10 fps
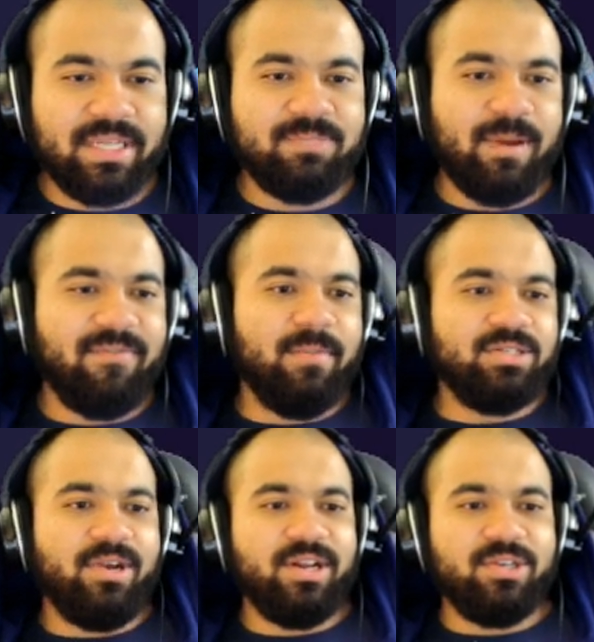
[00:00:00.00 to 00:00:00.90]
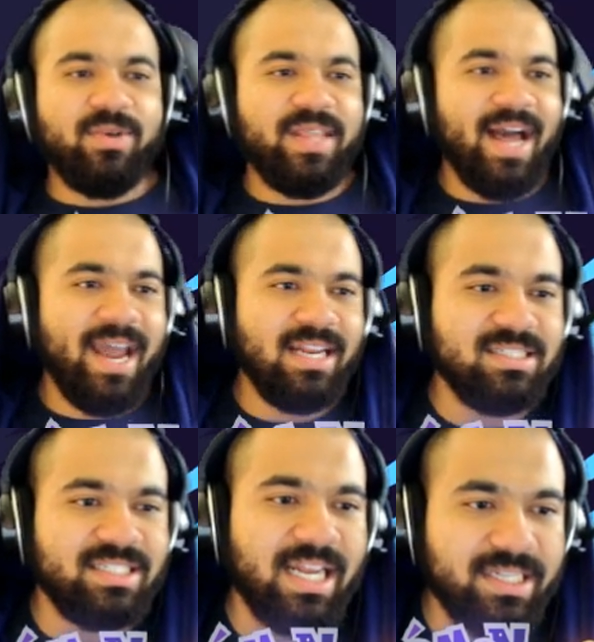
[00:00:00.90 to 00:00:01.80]
expect from a trainer doing the island
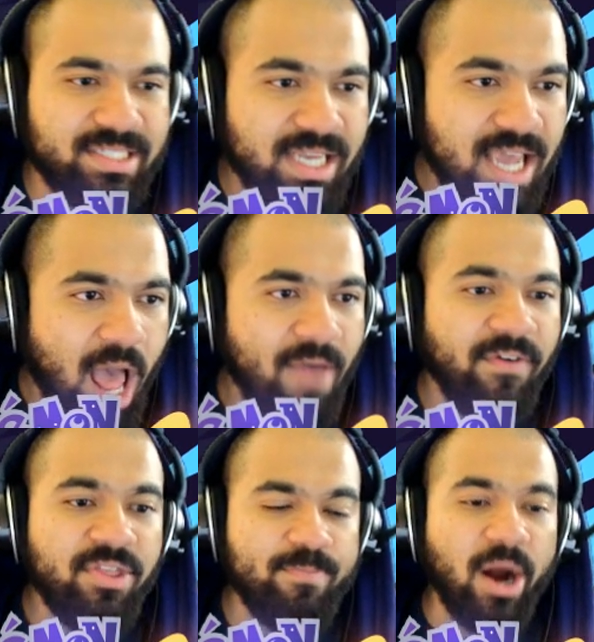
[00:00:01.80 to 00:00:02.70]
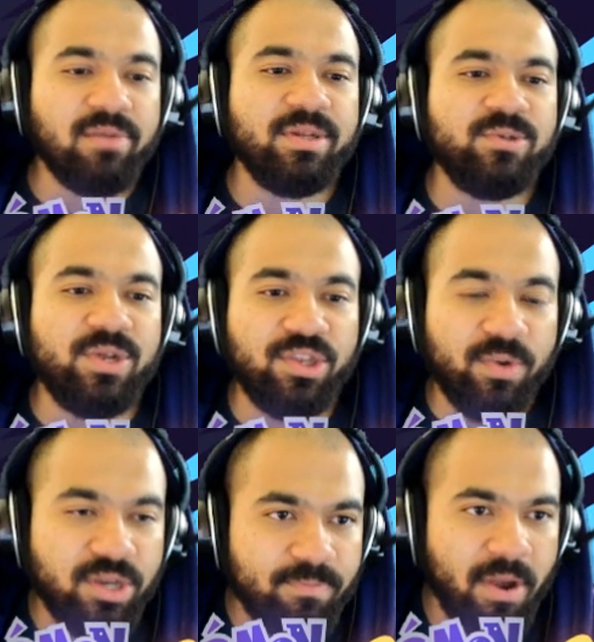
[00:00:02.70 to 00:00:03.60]
challenge. I felt the bond between you
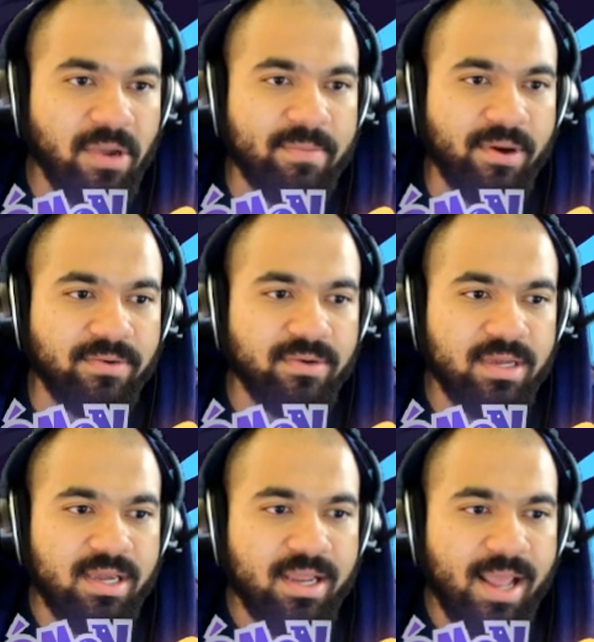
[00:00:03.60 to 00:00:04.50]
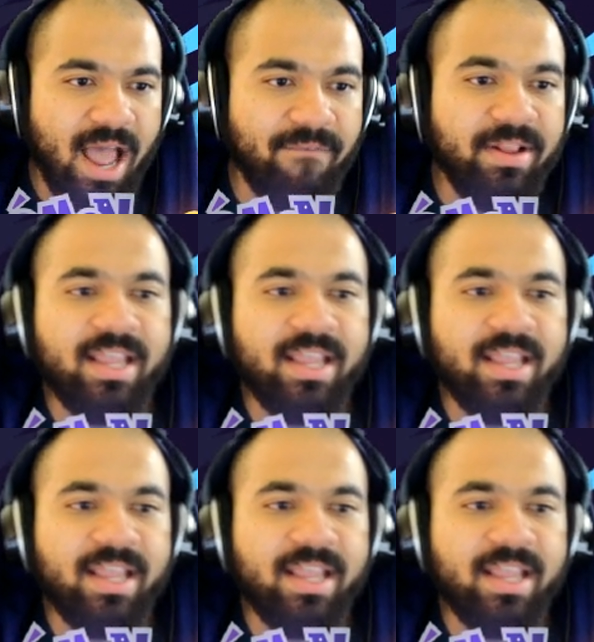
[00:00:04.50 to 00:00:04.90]
and your Pokemon. I feel